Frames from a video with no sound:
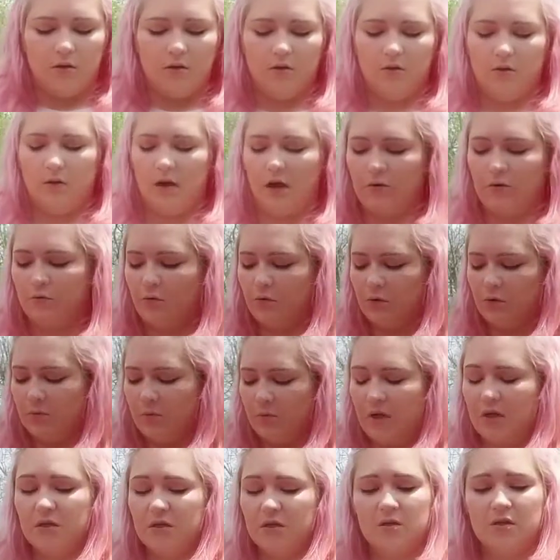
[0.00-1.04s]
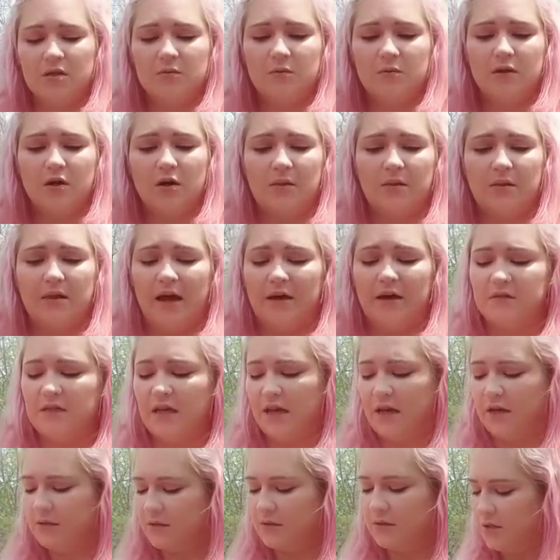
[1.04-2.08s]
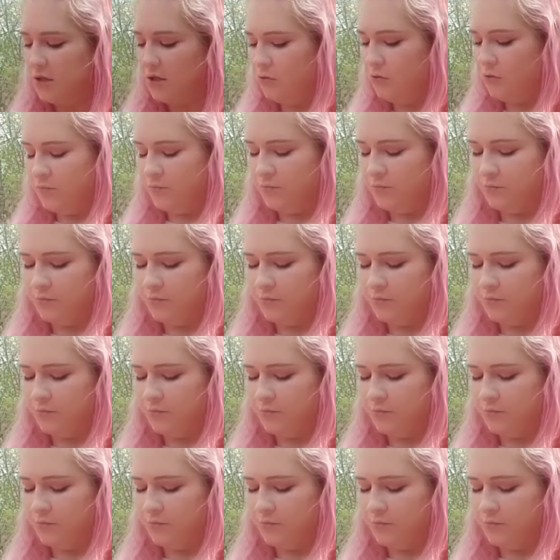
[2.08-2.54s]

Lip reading: Now, of course, we can do these with our left hand too.